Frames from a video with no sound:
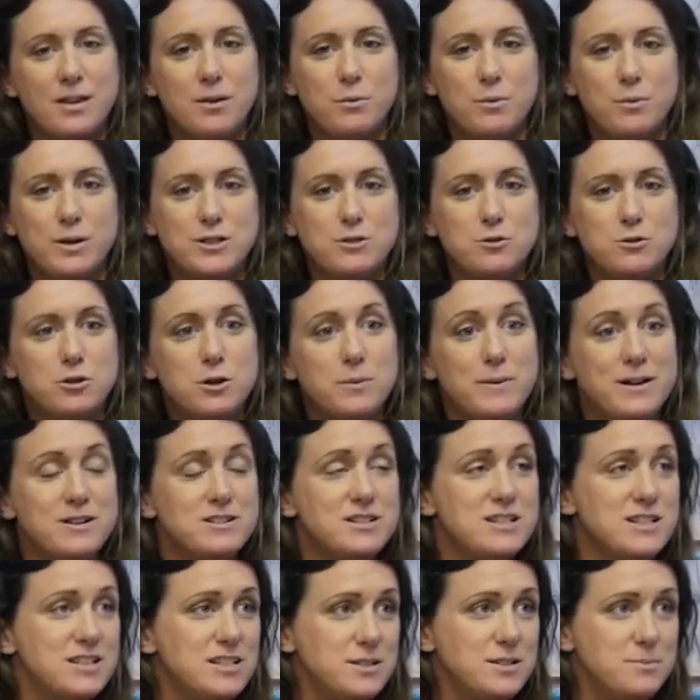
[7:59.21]
We talk about
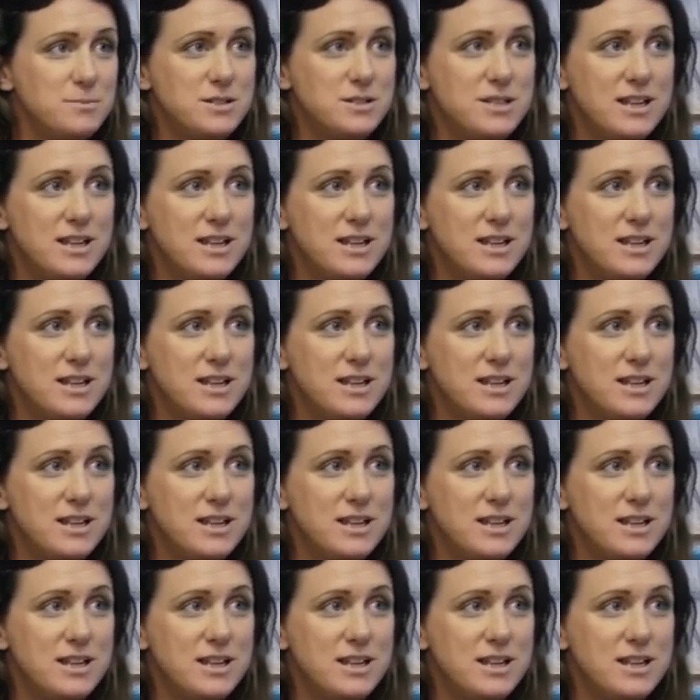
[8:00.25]
systems